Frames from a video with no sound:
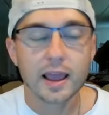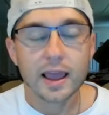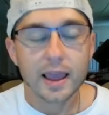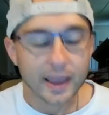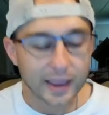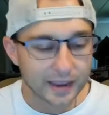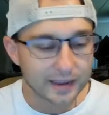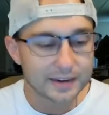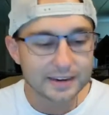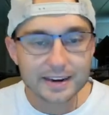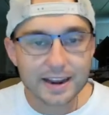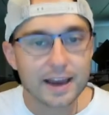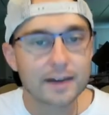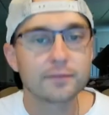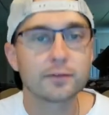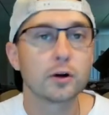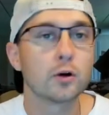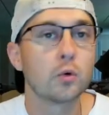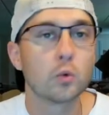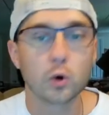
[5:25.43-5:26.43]
It
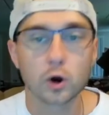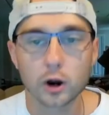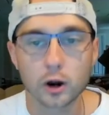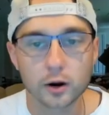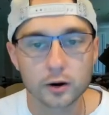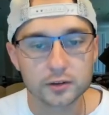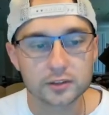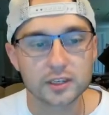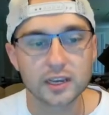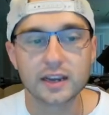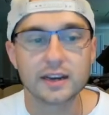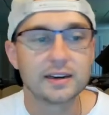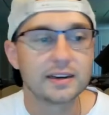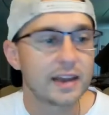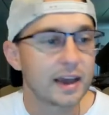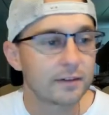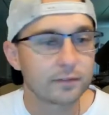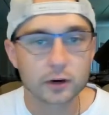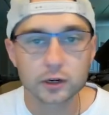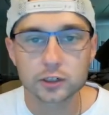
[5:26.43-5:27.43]
never works. It
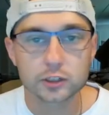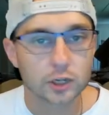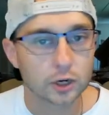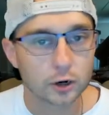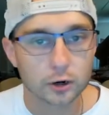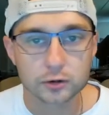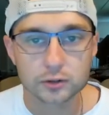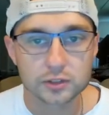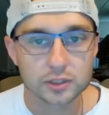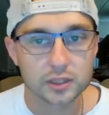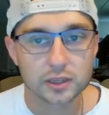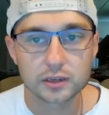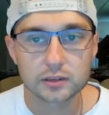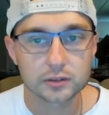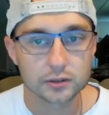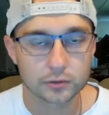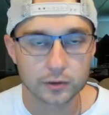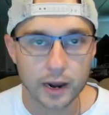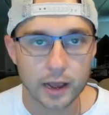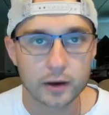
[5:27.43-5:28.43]
never turns things
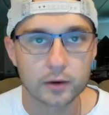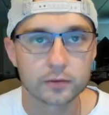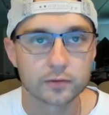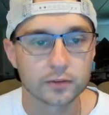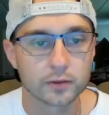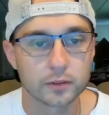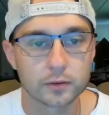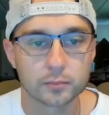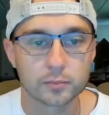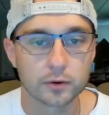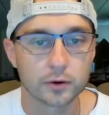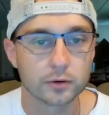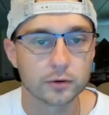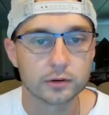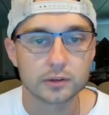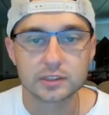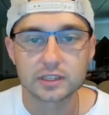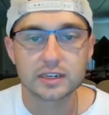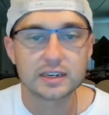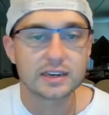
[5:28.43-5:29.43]
around for the
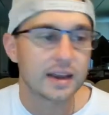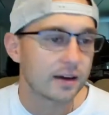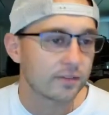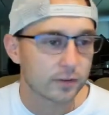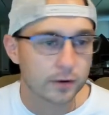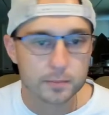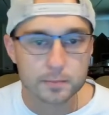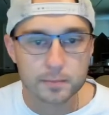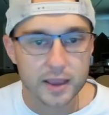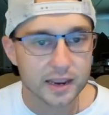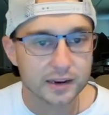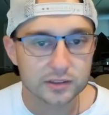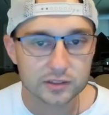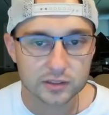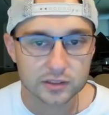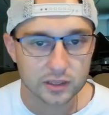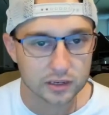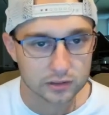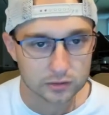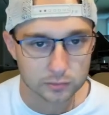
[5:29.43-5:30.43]
Bruins. It never makes
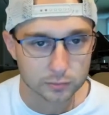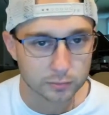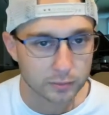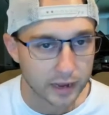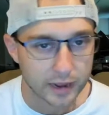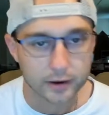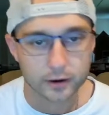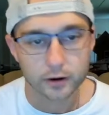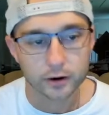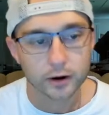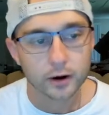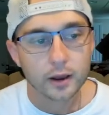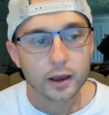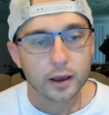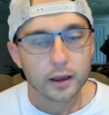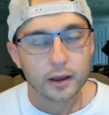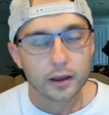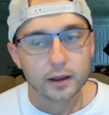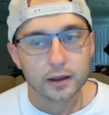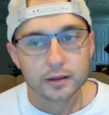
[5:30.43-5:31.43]
things better.
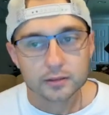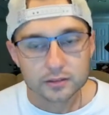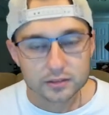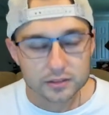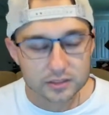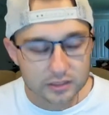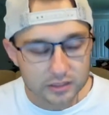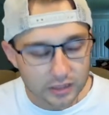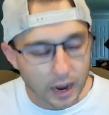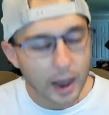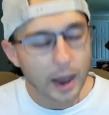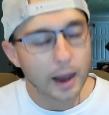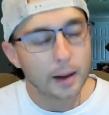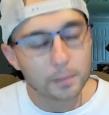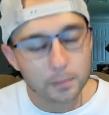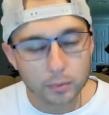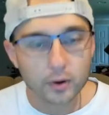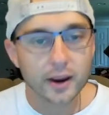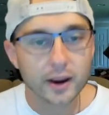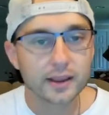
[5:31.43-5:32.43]
Stop
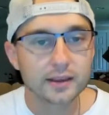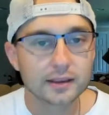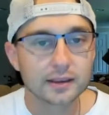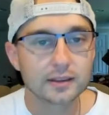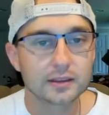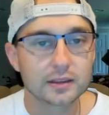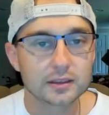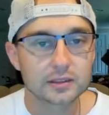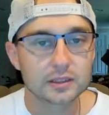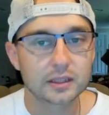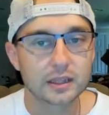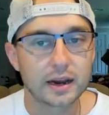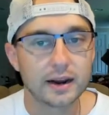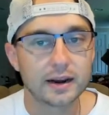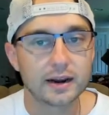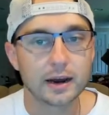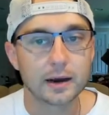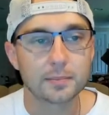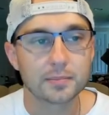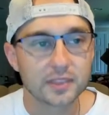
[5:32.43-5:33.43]
breaking this
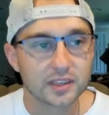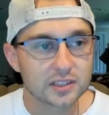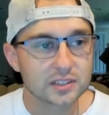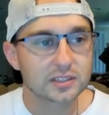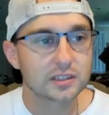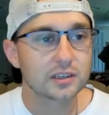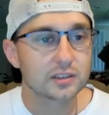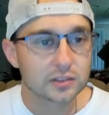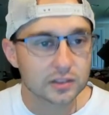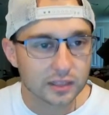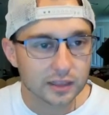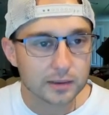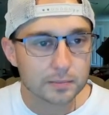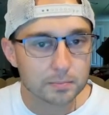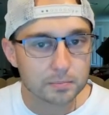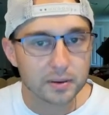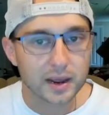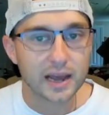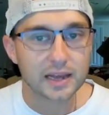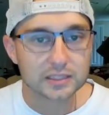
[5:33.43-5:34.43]
line up. This is the
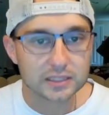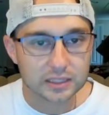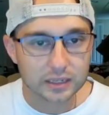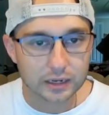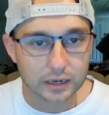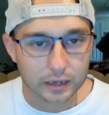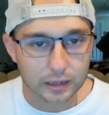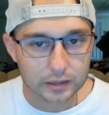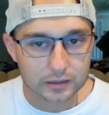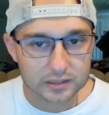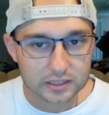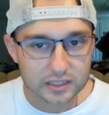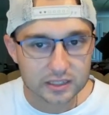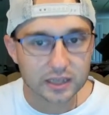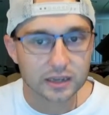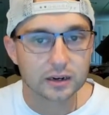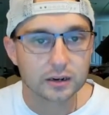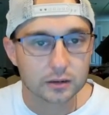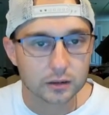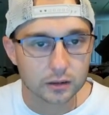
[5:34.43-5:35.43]
best
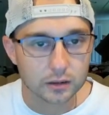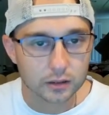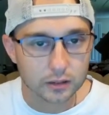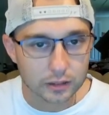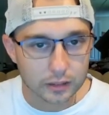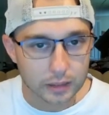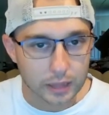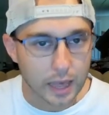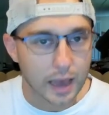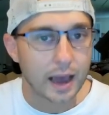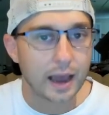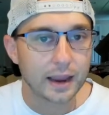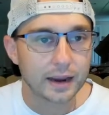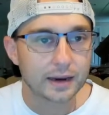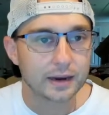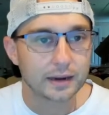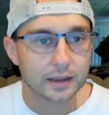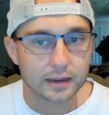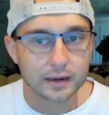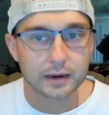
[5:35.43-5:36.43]
single
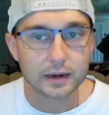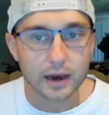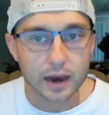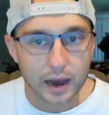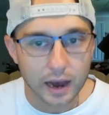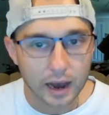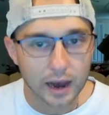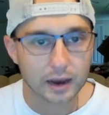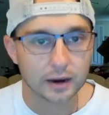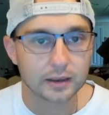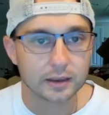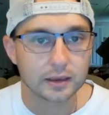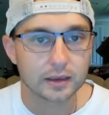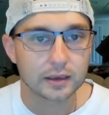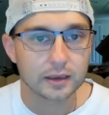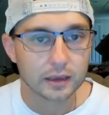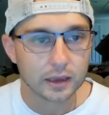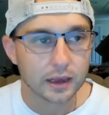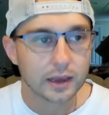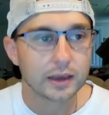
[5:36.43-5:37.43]
line in
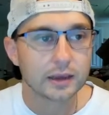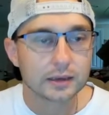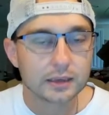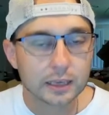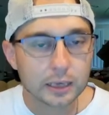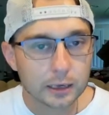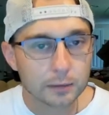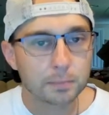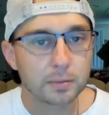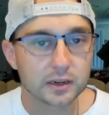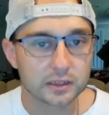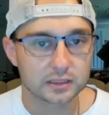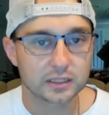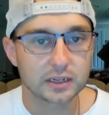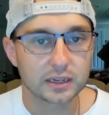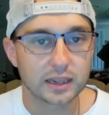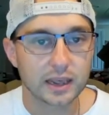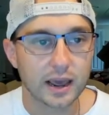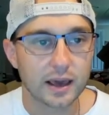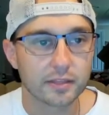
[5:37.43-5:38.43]
hockey. Keep it
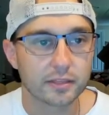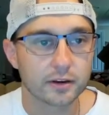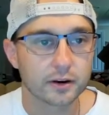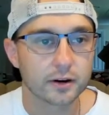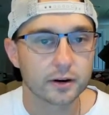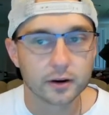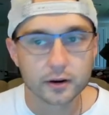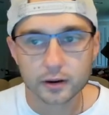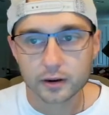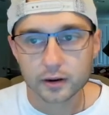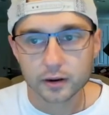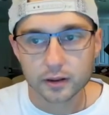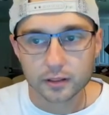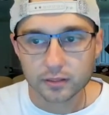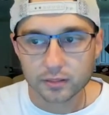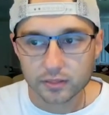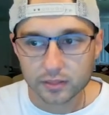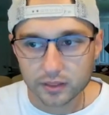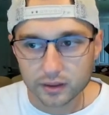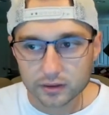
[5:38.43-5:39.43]
together.
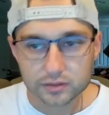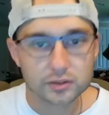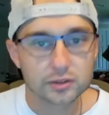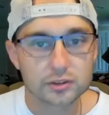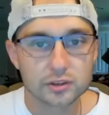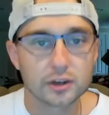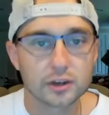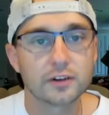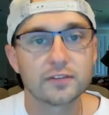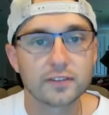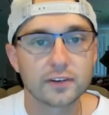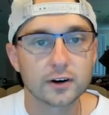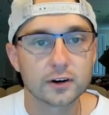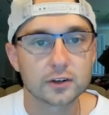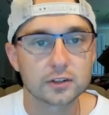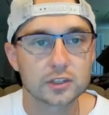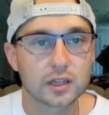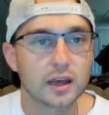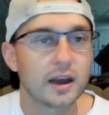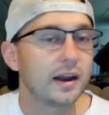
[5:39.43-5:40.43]
This is your
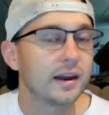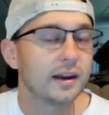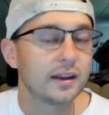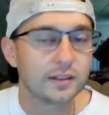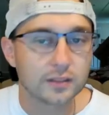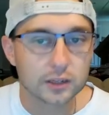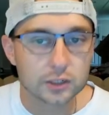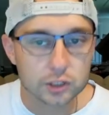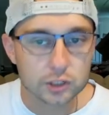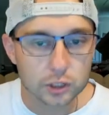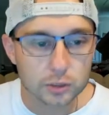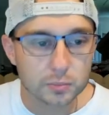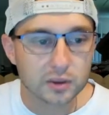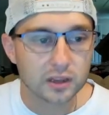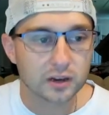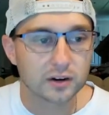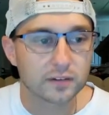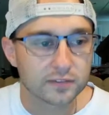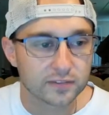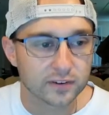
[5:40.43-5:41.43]
first line, and this should be
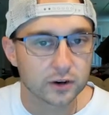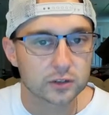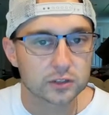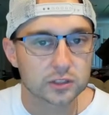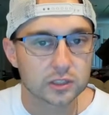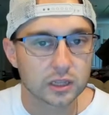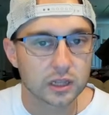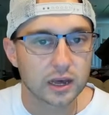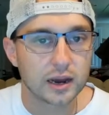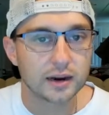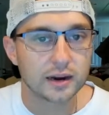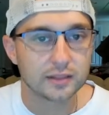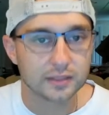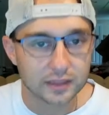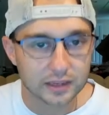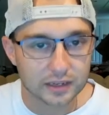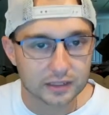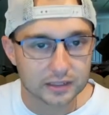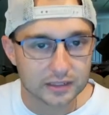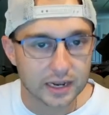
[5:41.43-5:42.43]
your first line
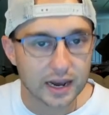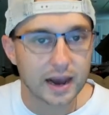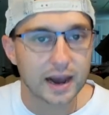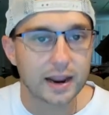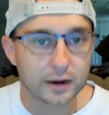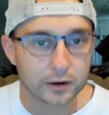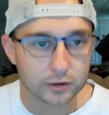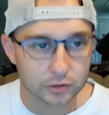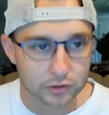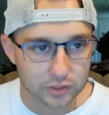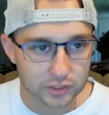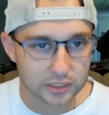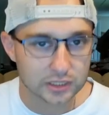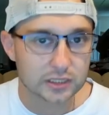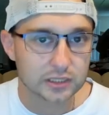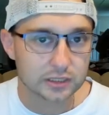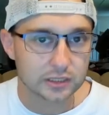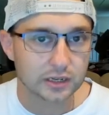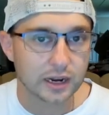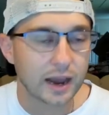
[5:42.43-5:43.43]
the entire
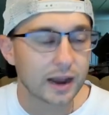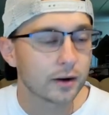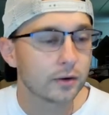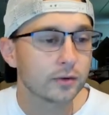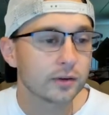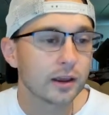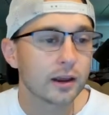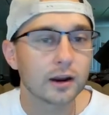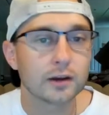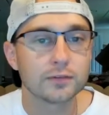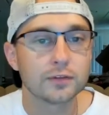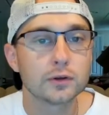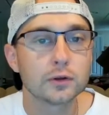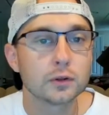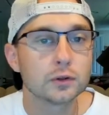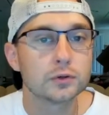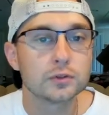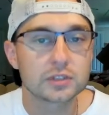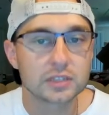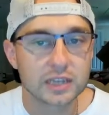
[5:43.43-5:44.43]
season. I don't care if you
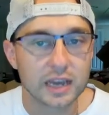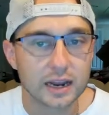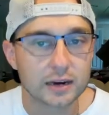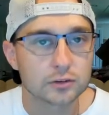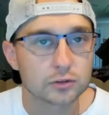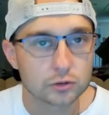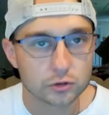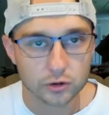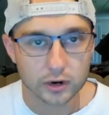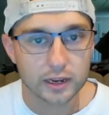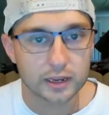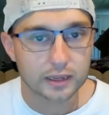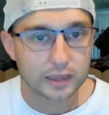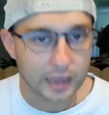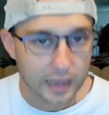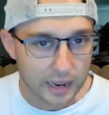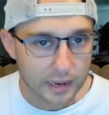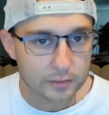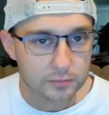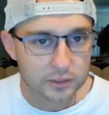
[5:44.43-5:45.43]
lose 10 straight
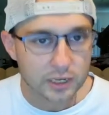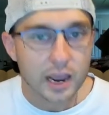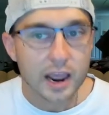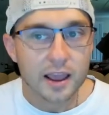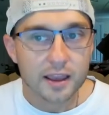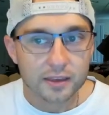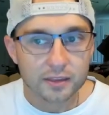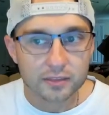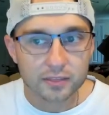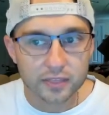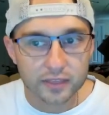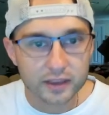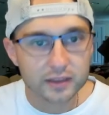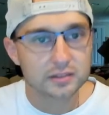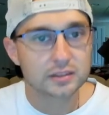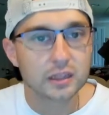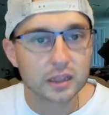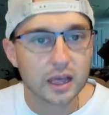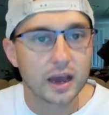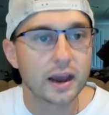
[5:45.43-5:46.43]
games.
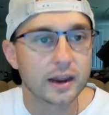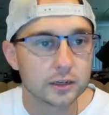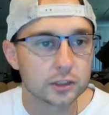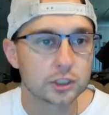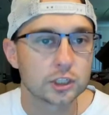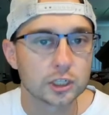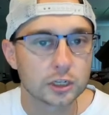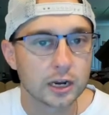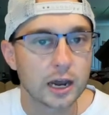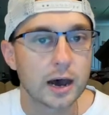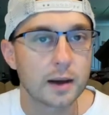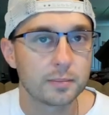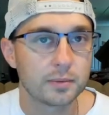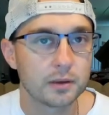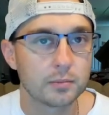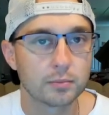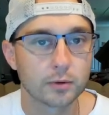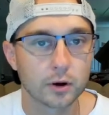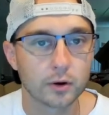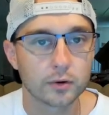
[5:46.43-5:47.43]
This line should not
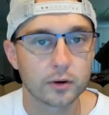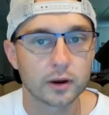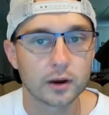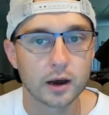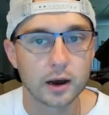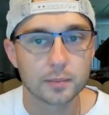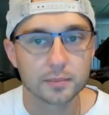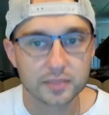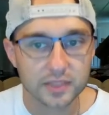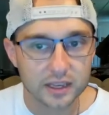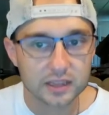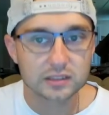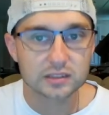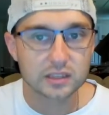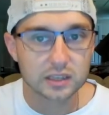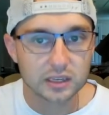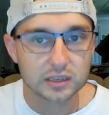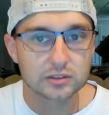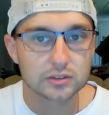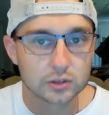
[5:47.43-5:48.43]
be broken up. This
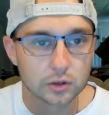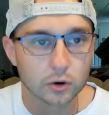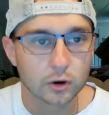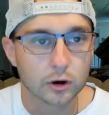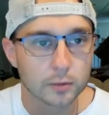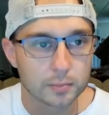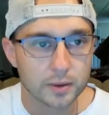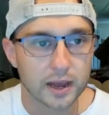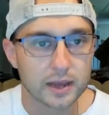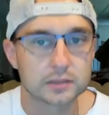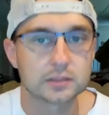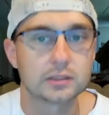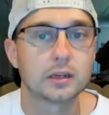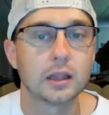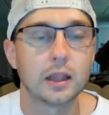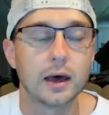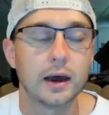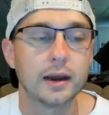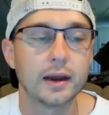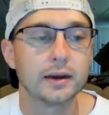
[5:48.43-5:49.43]
is your best
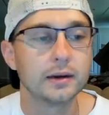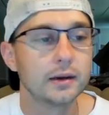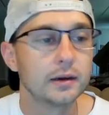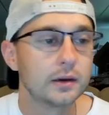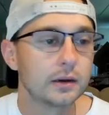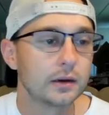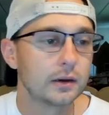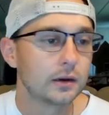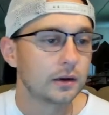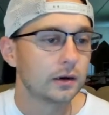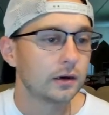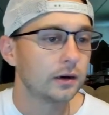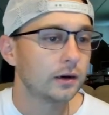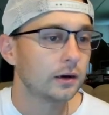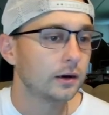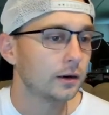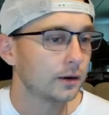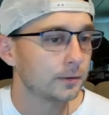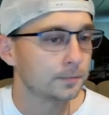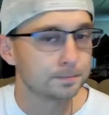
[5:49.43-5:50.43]
line.
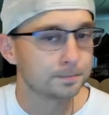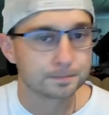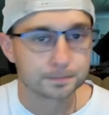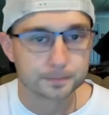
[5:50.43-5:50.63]
I'm